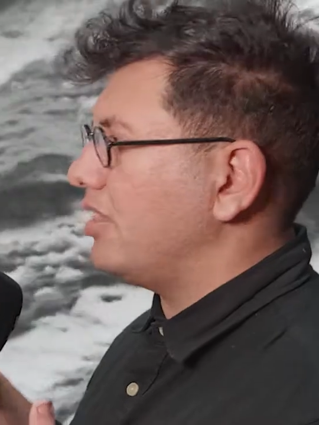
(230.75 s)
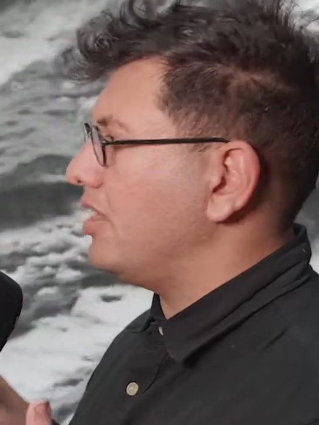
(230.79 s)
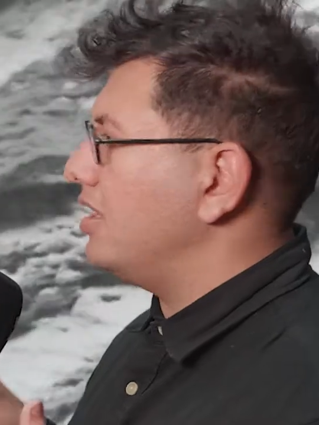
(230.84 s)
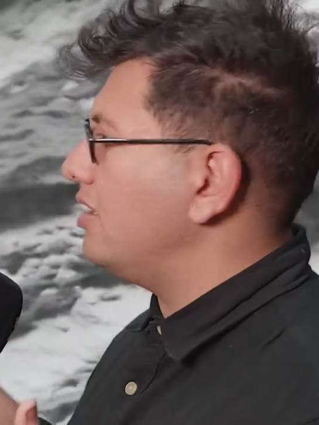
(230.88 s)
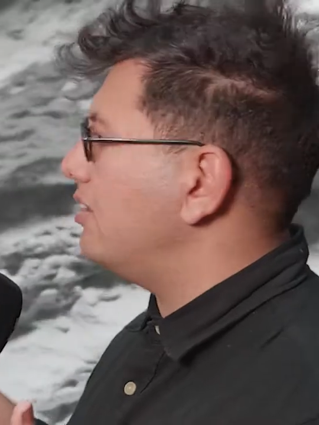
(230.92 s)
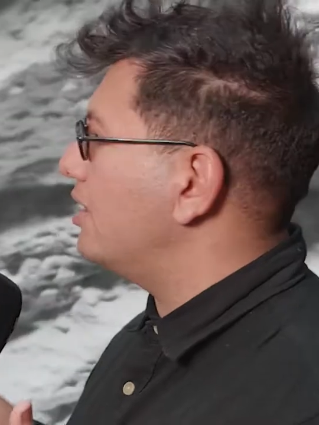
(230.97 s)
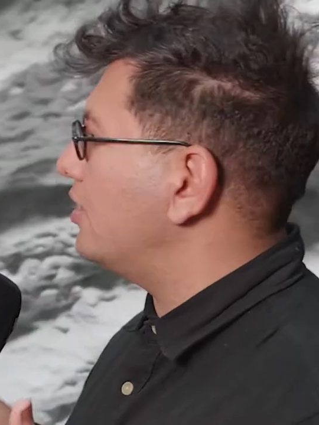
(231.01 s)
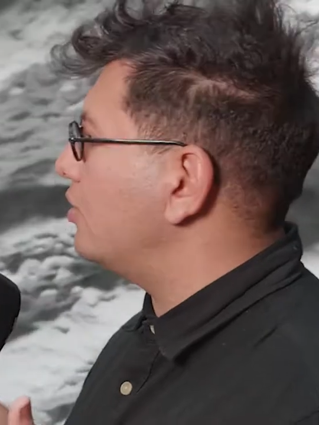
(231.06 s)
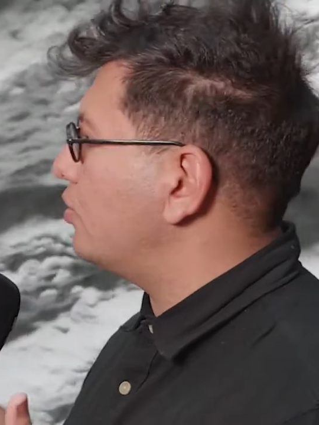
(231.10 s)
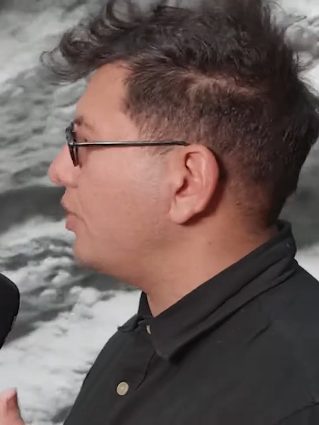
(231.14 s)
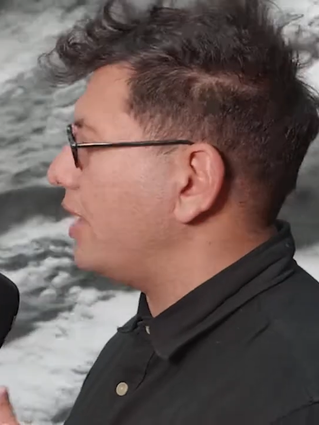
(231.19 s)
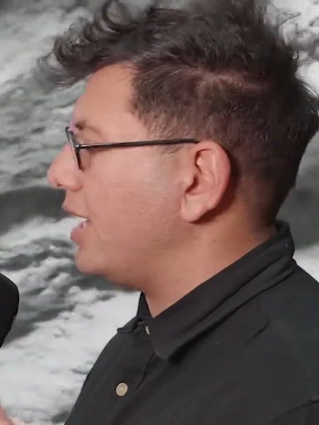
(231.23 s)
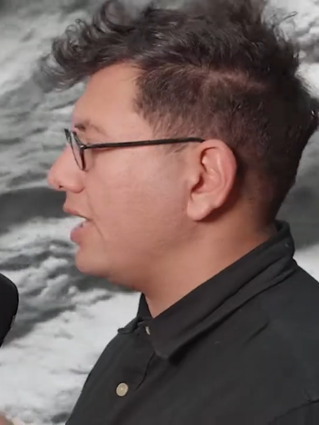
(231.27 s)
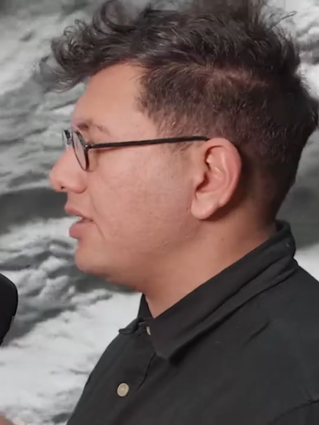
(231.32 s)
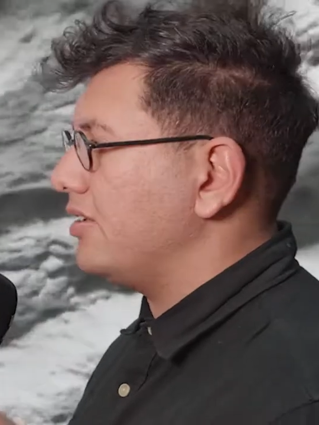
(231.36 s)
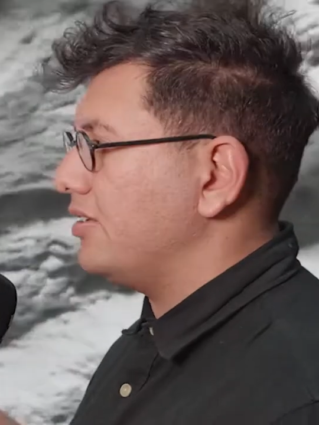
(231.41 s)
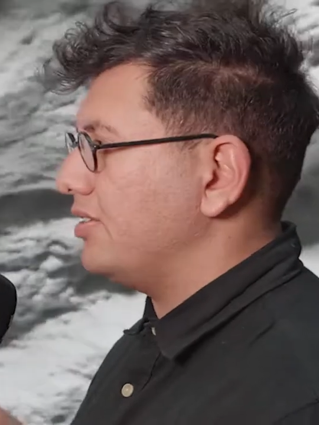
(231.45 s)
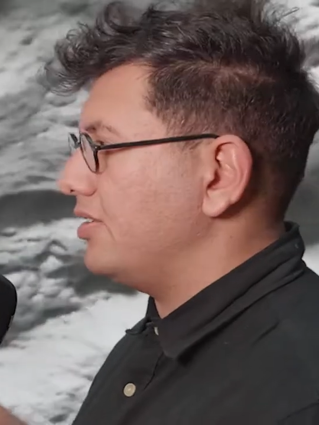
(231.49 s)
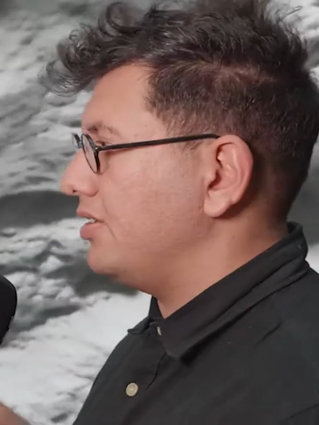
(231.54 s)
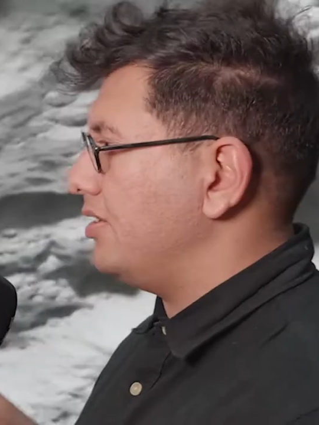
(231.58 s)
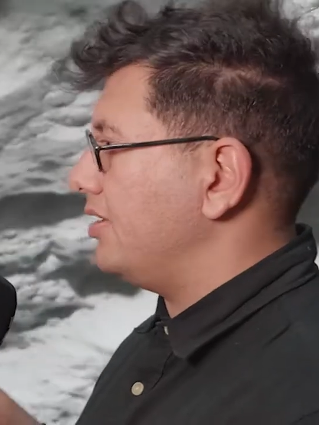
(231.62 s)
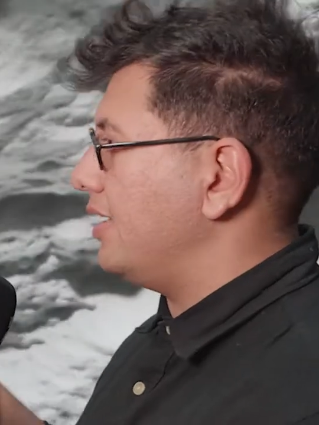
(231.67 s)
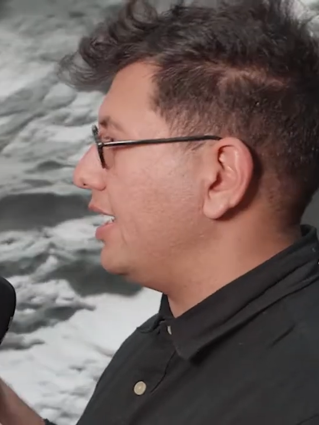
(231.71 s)
thinking
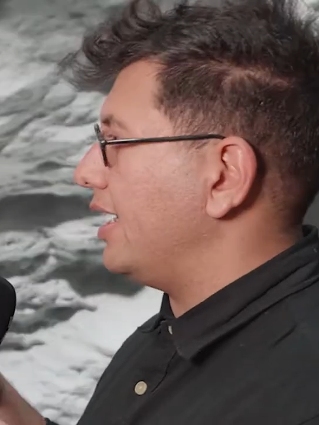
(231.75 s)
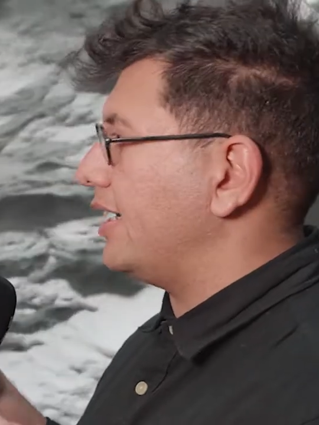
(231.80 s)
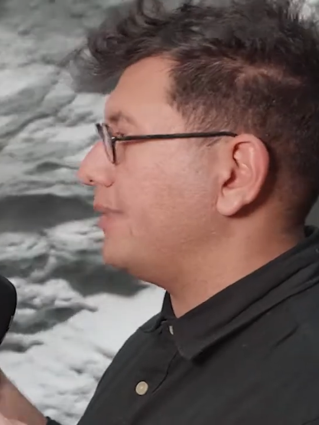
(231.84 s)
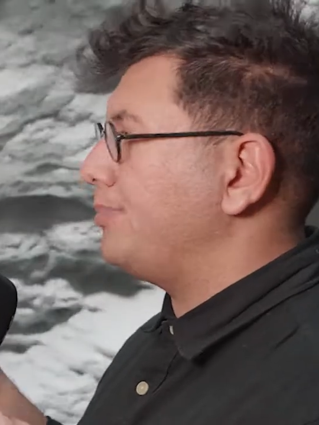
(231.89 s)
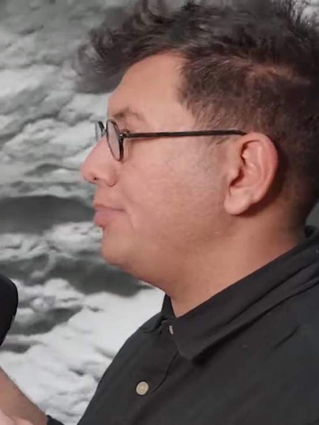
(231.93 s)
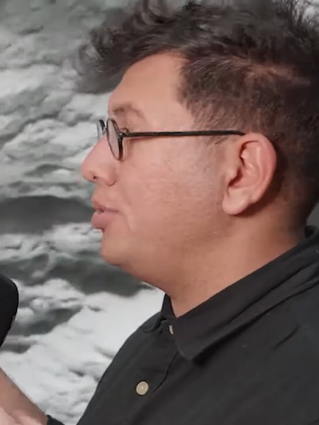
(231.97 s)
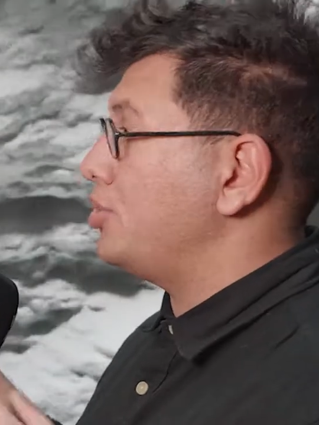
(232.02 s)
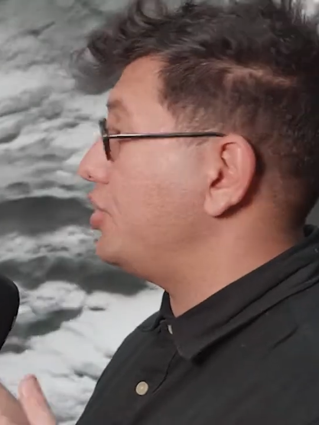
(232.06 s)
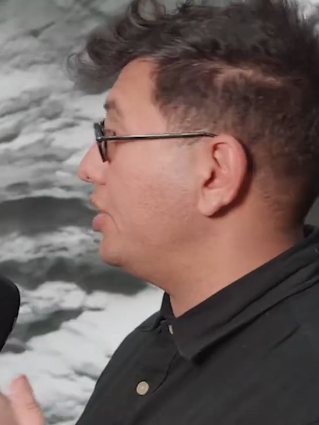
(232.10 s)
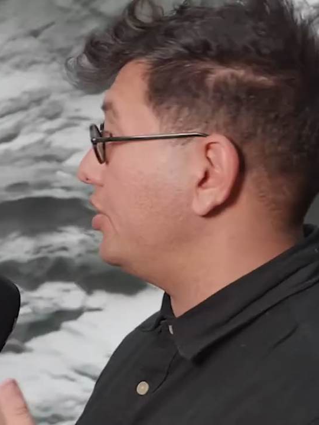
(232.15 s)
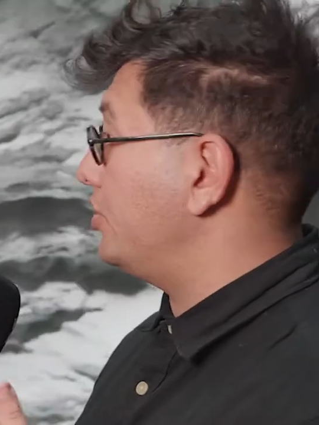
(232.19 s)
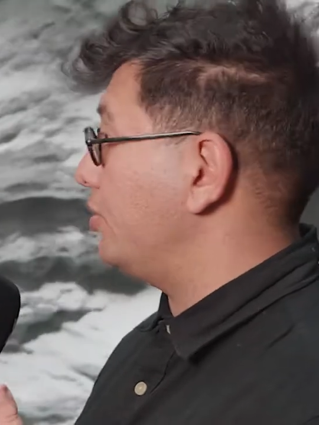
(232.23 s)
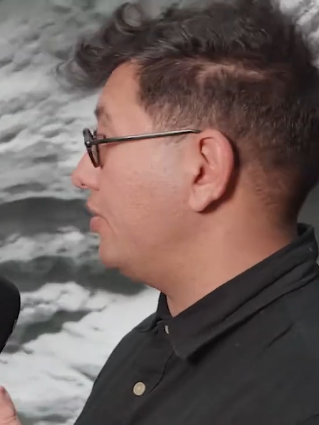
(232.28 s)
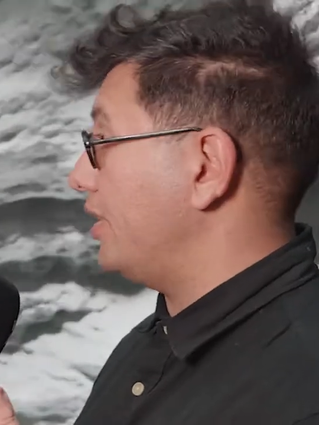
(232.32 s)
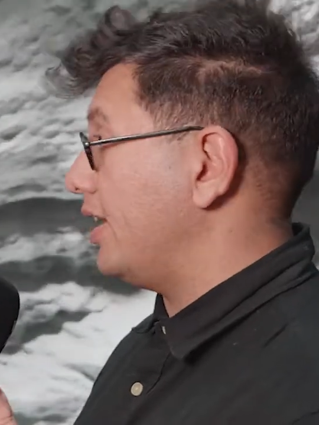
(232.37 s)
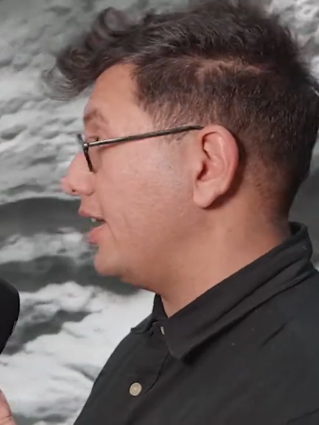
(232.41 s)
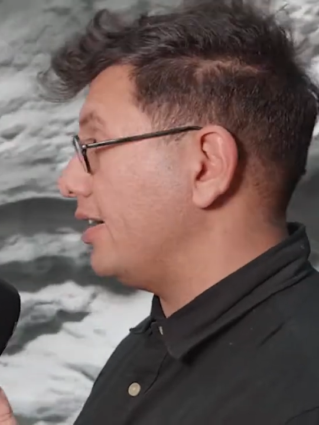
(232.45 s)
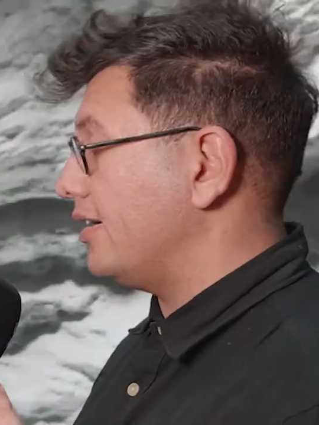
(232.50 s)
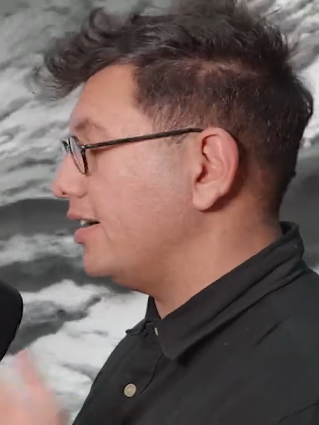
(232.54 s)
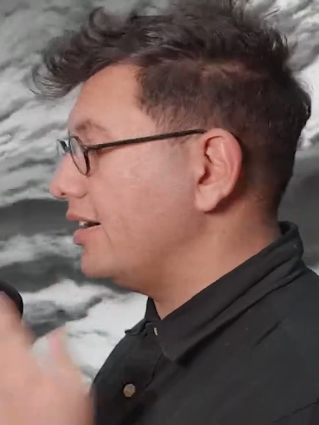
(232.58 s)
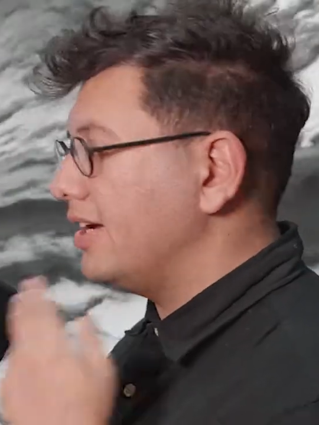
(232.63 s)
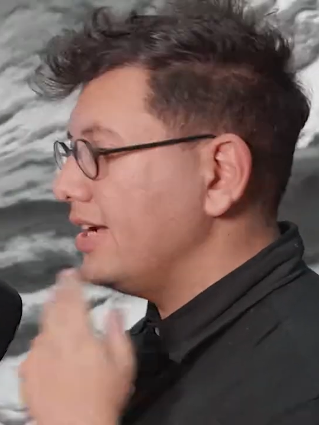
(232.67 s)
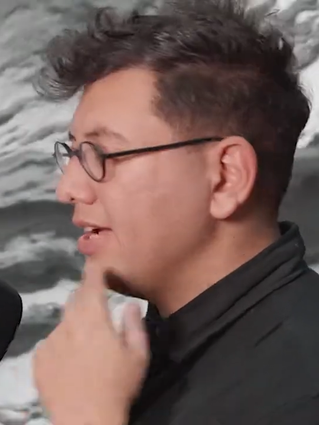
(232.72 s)
together, like pushing
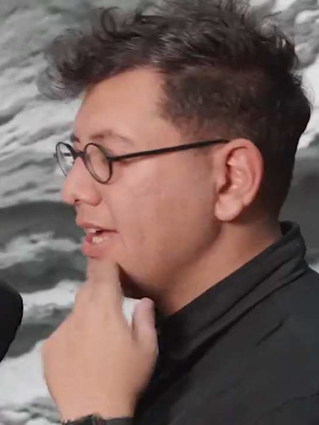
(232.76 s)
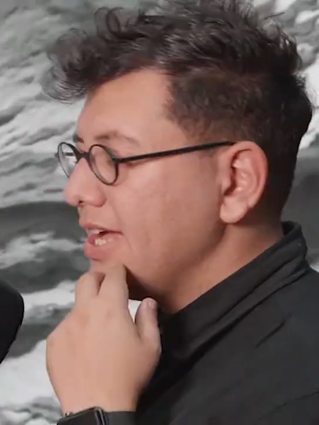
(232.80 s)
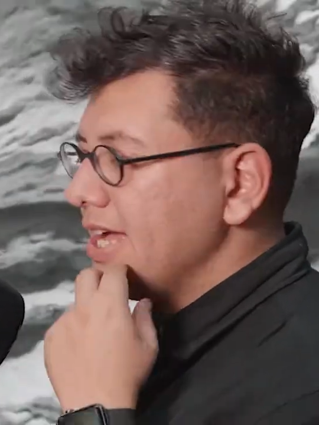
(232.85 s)
together.